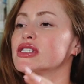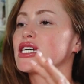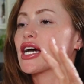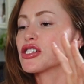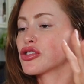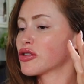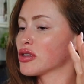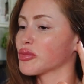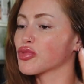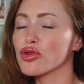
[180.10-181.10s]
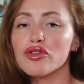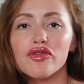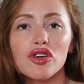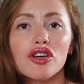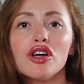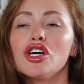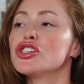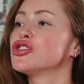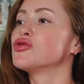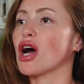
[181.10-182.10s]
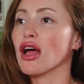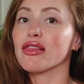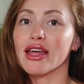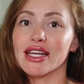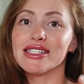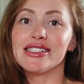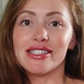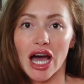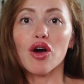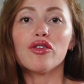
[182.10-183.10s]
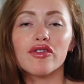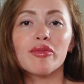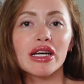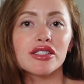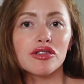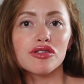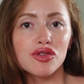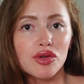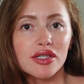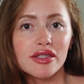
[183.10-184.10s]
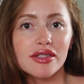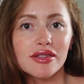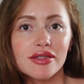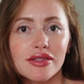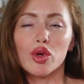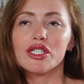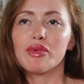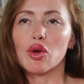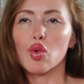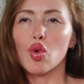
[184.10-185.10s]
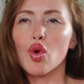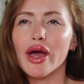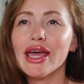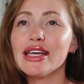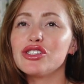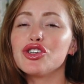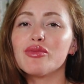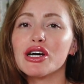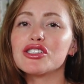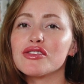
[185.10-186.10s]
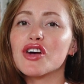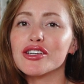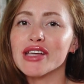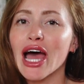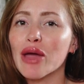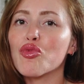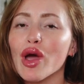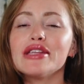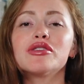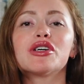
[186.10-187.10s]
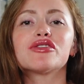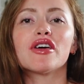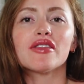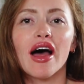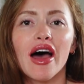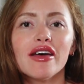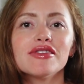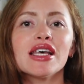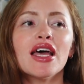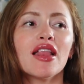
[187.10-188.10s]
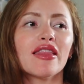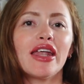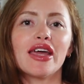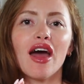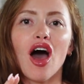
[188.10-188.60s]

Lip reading: seek external approval. Do not let in doubt from external sources. We spend way too much of our time, way too much of our lives letting